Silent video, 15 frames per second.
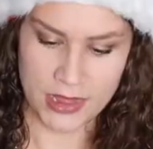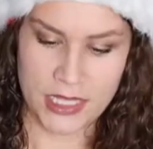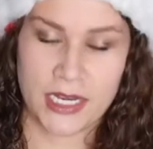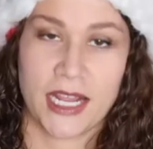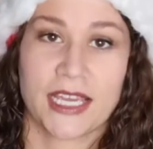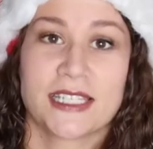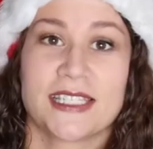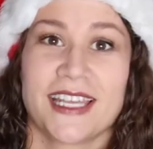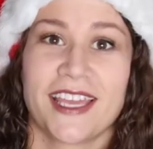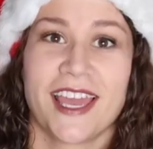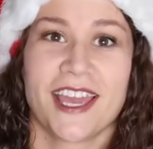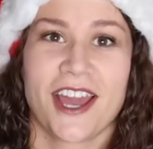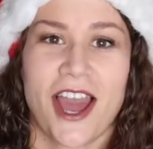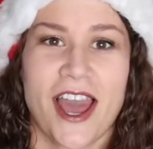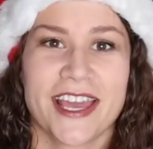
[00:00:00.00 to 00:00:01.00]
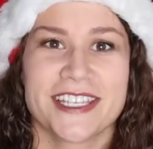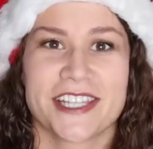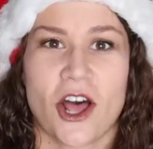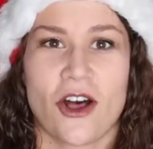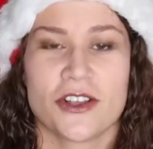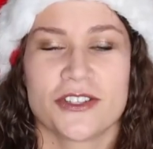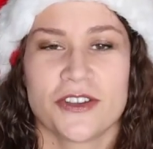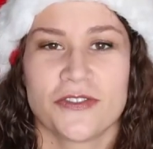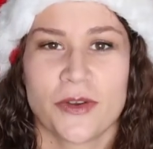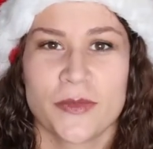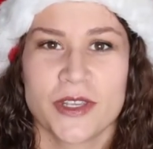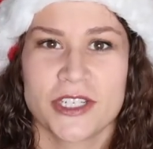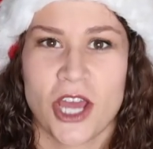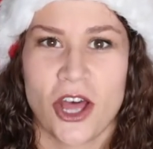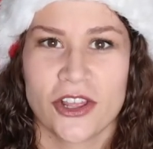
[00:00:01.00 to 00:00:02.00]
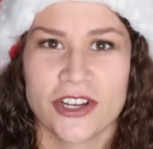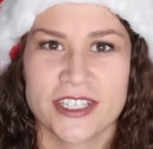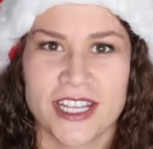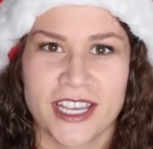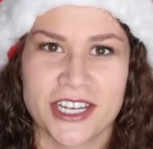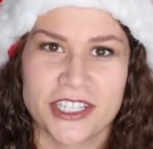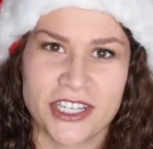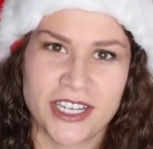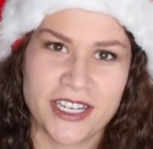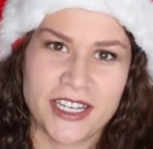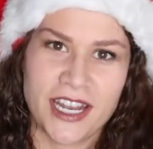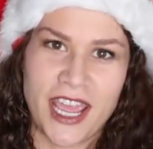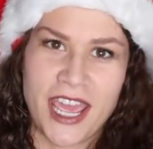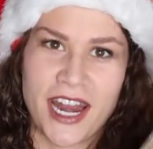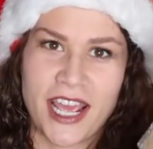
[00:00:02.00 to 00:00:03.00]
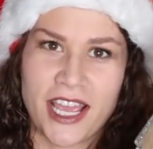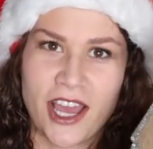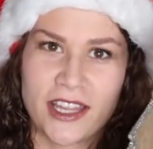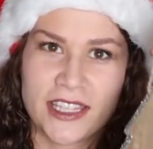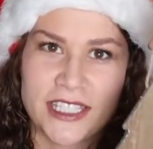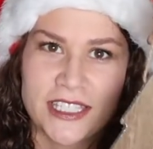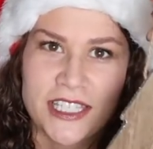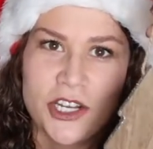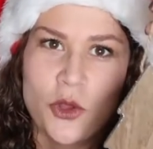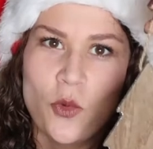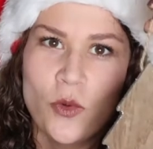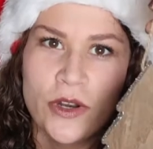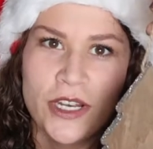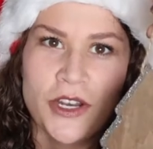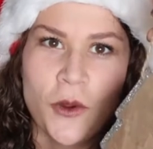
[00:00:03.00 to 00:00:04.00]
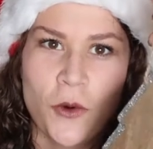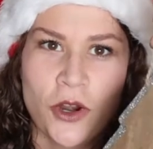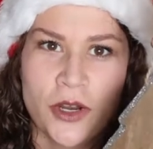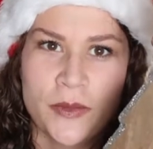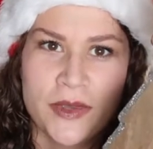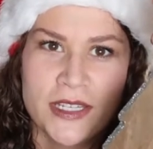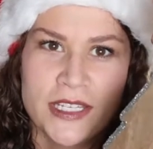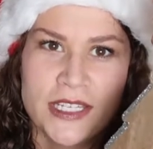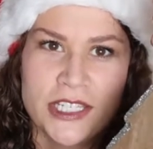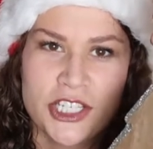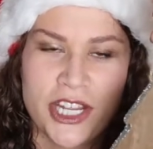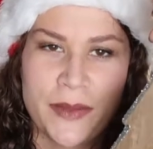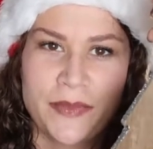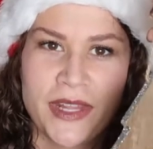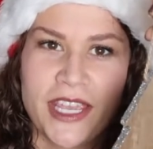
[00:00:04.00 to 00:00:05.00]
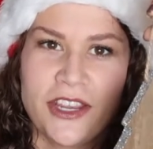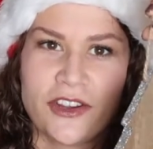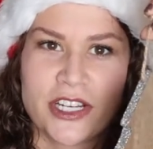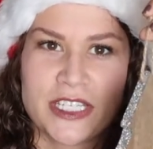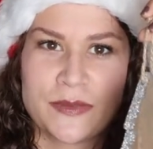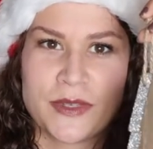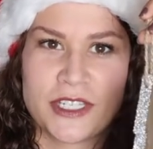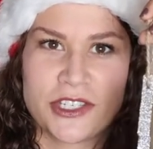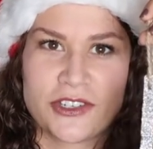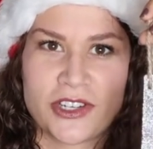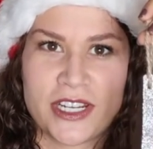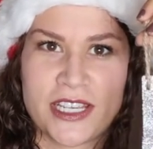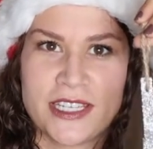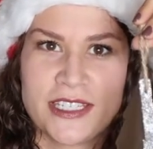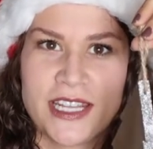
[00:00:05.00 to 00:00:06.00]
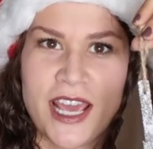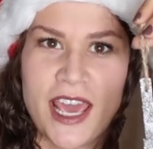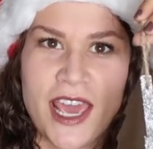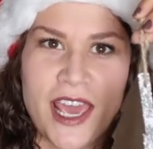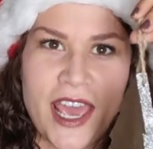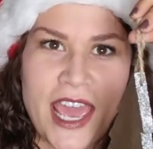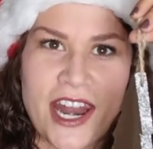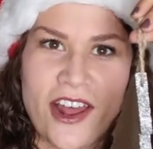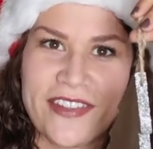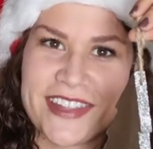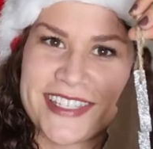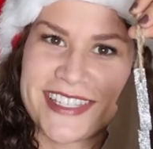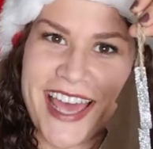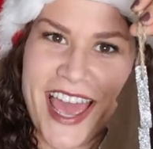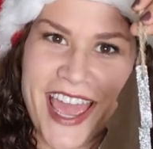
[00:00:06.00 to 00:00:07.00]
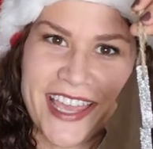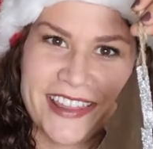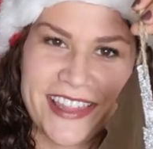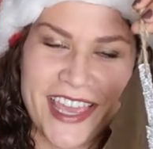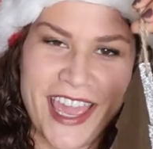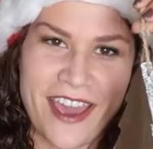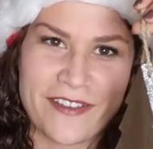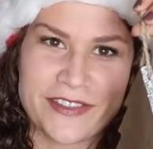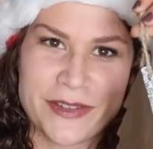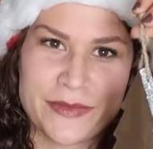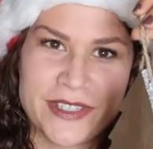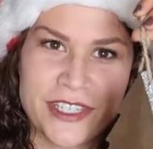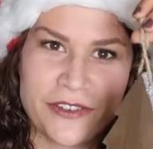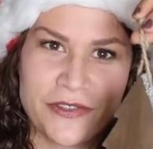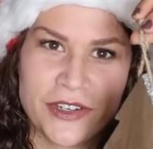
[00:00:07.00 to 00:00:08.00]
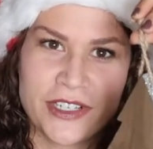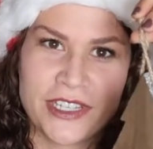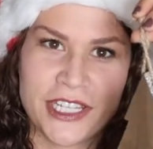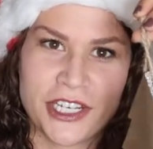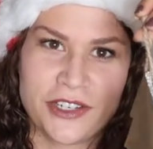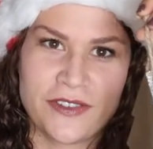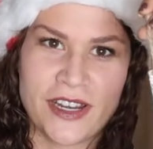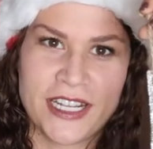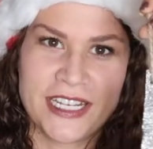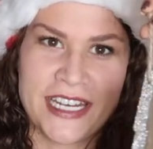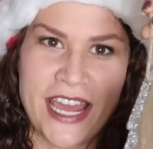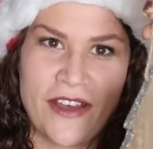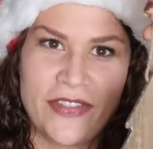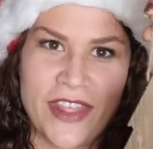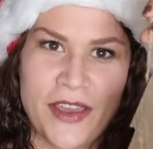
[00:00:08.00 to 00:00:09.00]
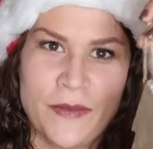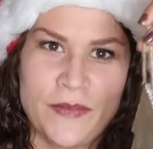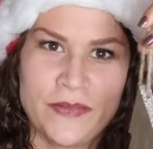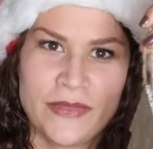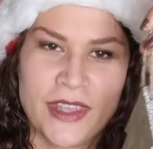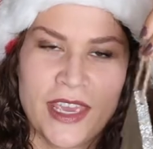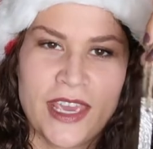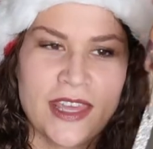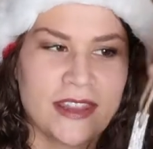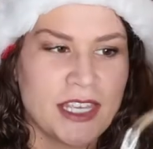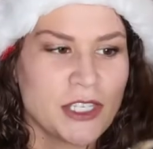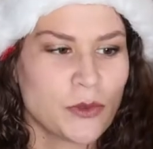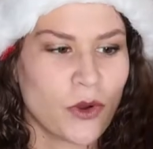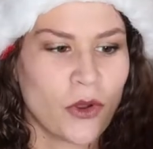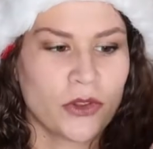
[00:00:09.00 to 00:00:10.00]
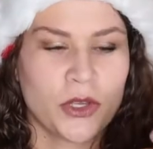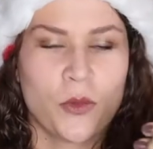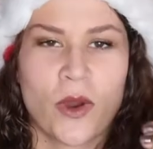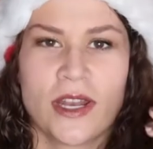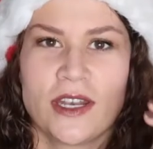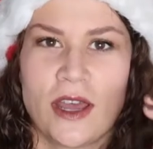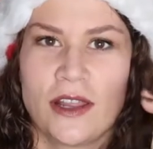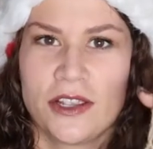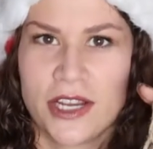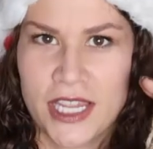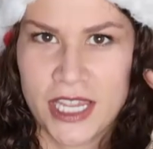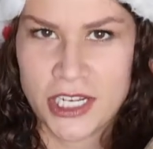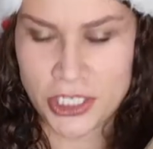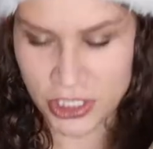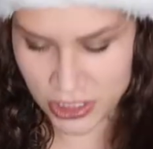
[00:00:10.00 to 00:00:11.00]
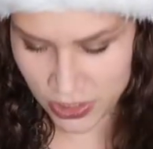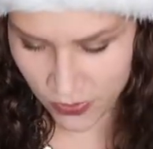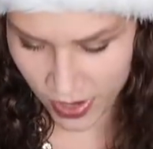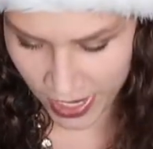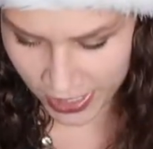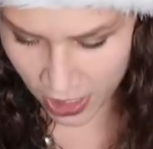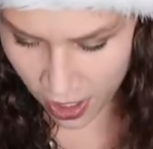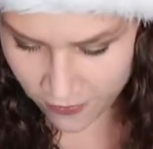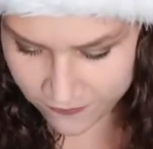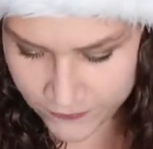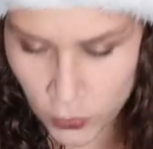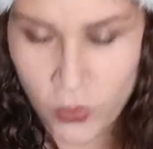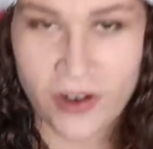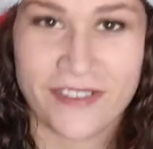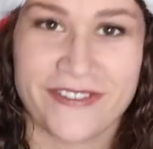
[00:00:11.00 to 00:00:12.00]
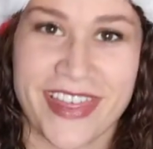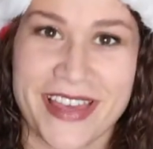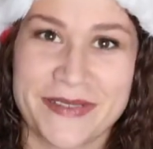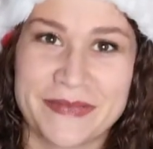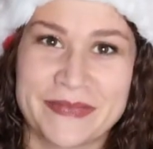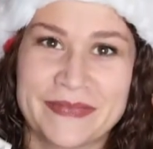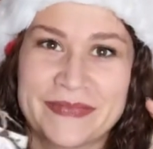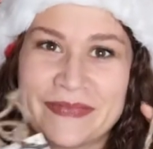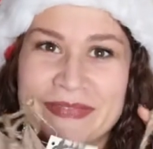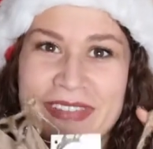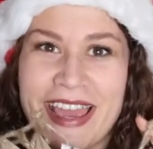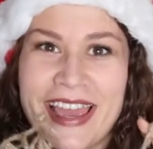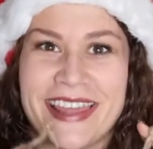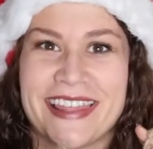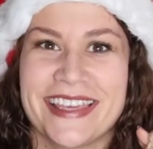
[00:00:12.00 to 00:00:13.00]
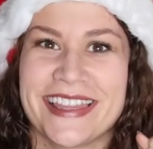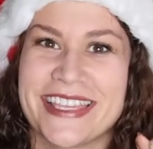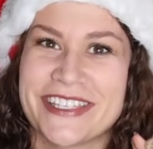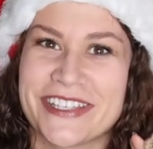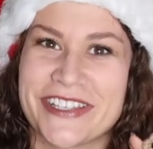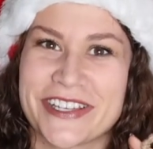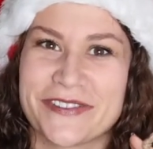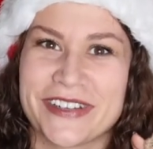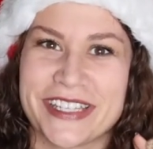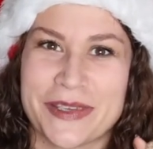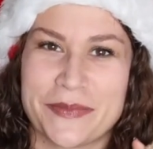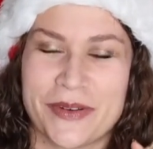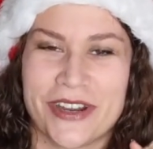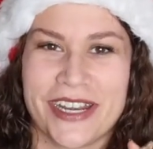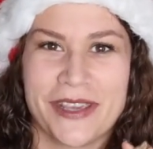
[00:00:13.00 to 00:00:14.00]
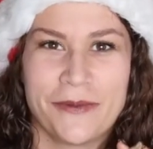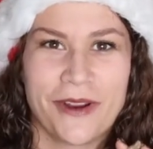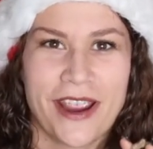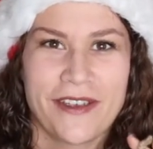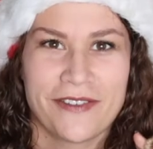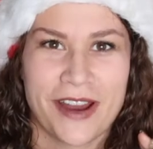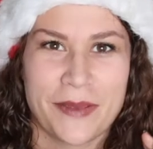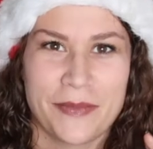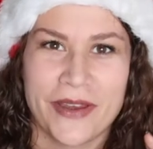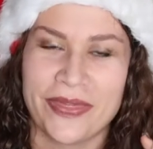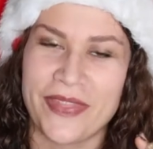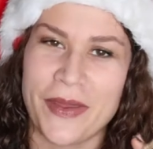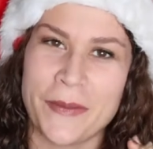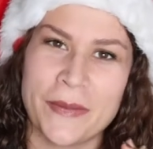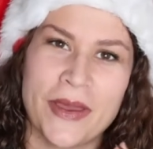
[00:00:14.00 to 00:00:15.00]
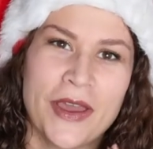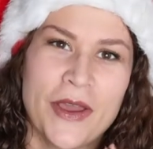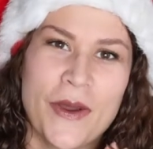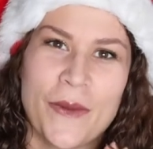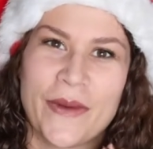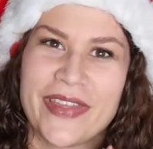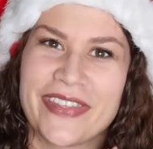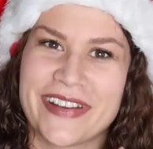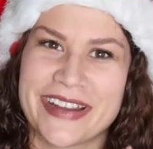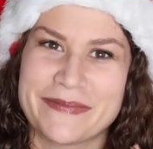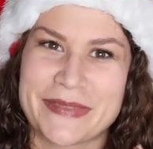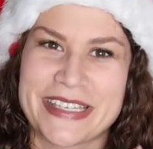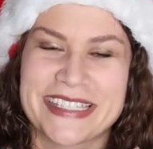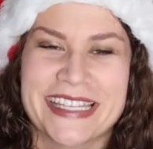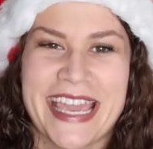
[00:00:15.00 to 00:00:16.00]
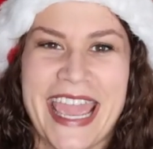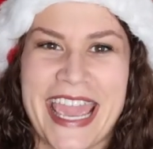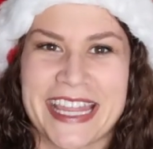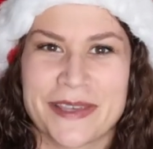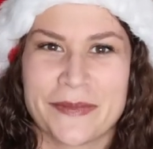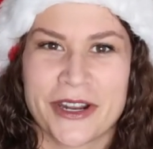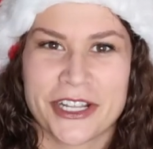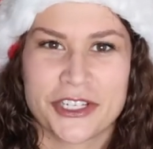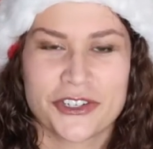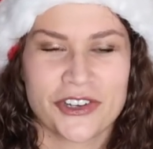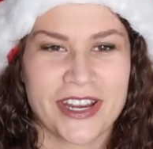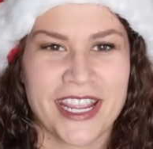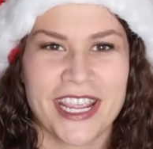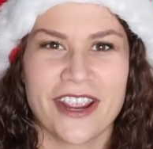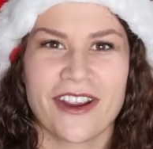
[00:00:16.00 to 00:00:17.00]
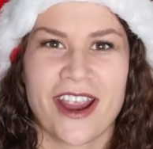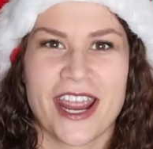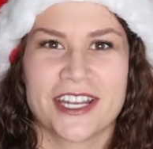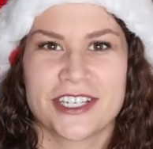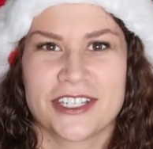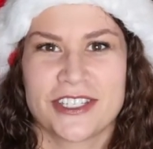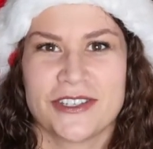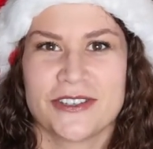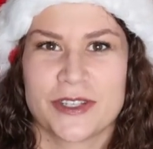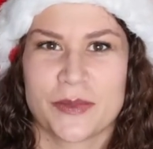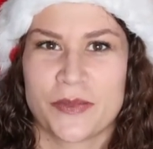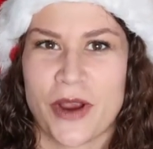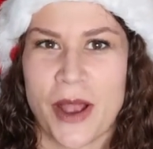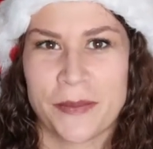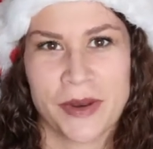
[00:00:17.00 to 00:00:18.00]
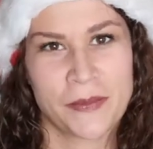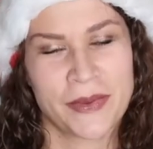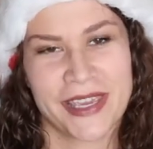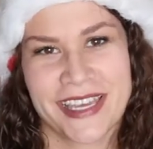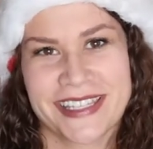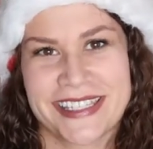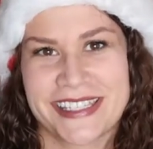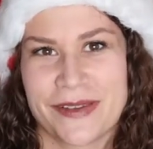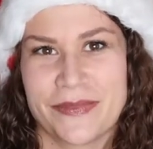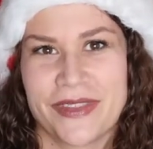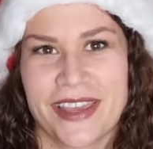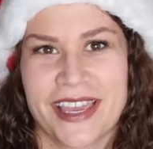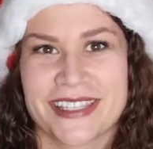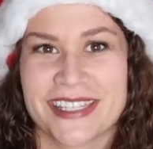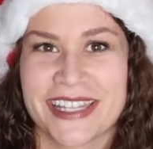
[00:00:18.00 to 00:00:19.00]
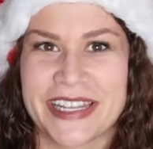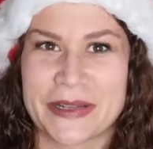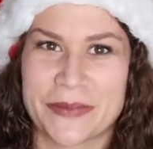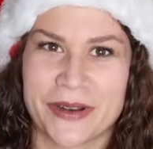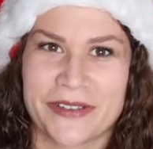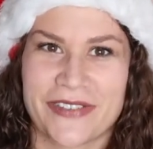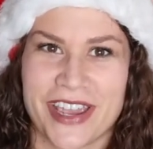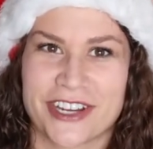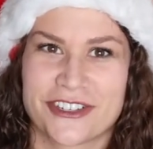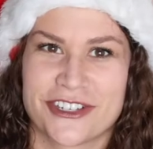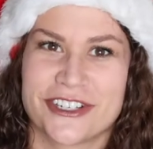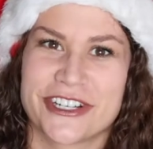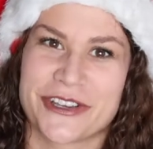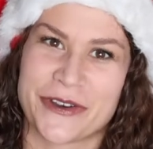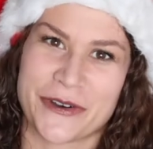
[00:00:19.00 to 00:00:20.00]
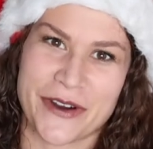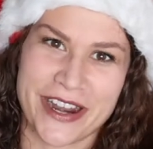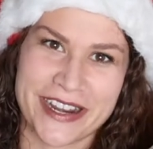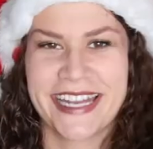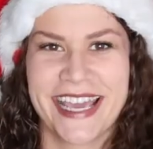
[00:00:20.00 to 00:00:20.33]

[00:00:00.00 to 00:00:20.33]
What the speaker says: The next thing I got is also from the dollar section, and I got these little wooden ornaments shaped like Christmas trees, and on the side they have some silver glitter running down them. These were only $1 each, so I got 4 of them. I think these will look really pretty wherever I put them, whether it means I hang them on a tree or I just use them propped up against something as a little bit of extra decor.